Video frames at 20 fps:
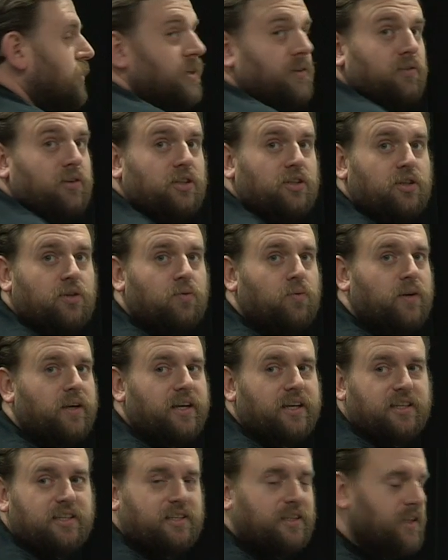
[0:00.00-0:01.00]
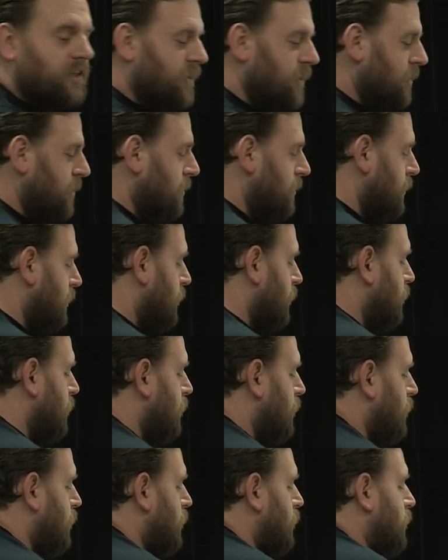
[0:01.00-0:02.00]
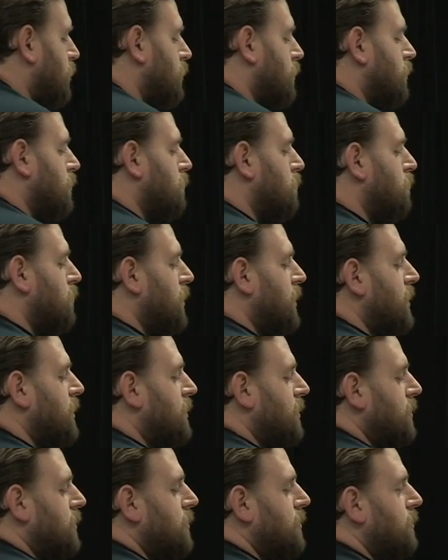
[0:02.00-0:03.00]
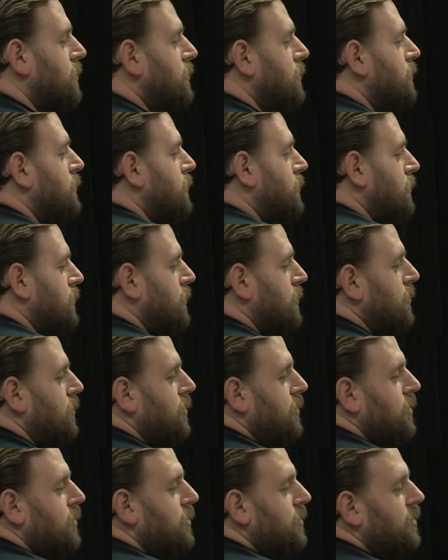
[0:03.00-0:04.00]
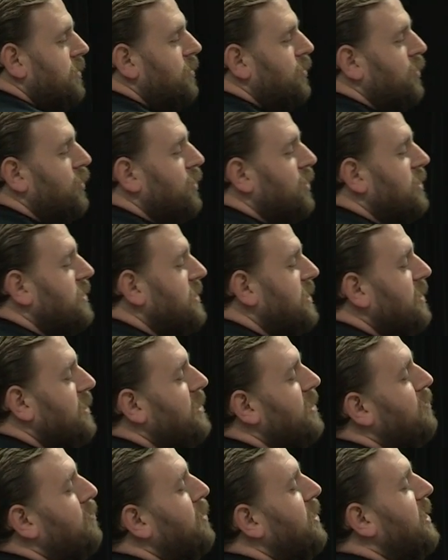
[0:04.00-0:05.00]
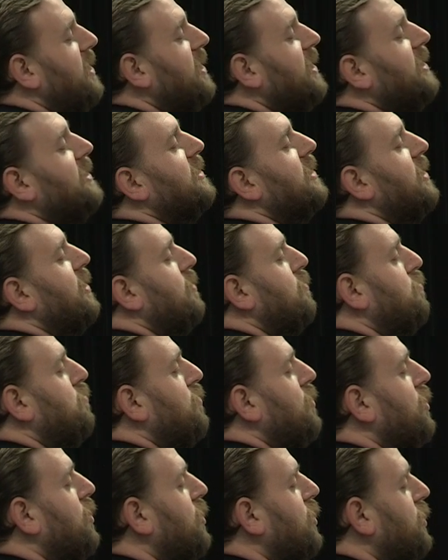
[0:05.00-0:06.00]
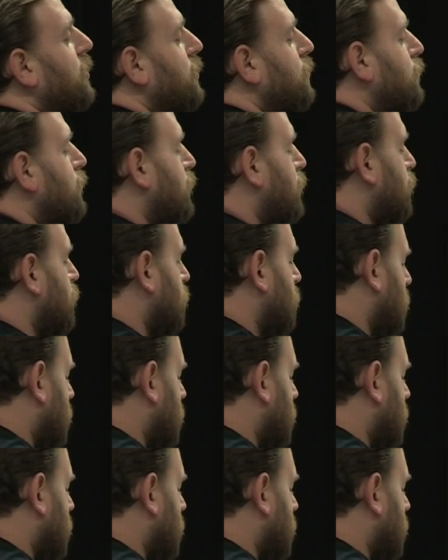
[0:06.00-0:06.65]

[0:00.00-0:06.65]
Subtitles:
every 2 weeks, but you can see them at any time on our YouTube.